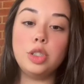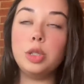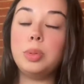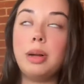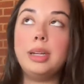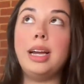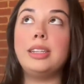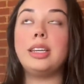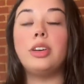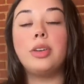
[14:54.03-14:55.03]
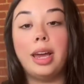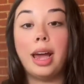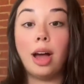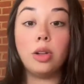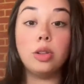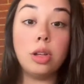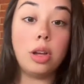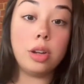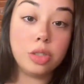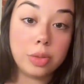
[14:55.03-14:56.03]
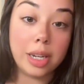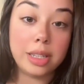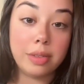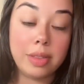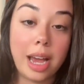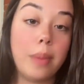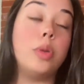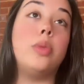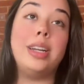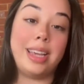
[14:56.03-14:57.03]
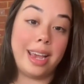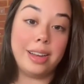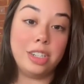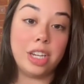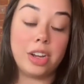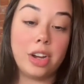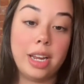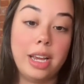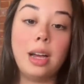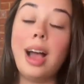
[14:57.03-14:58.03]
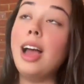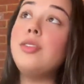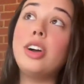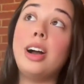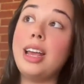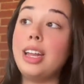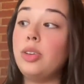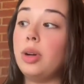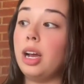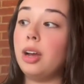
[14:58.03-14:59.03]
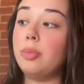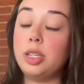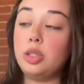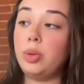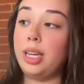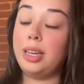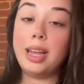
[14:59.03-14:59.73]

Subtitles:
So you're probably asking, okay, how long do I leave the app and when can I check on it? I've gone anywhere between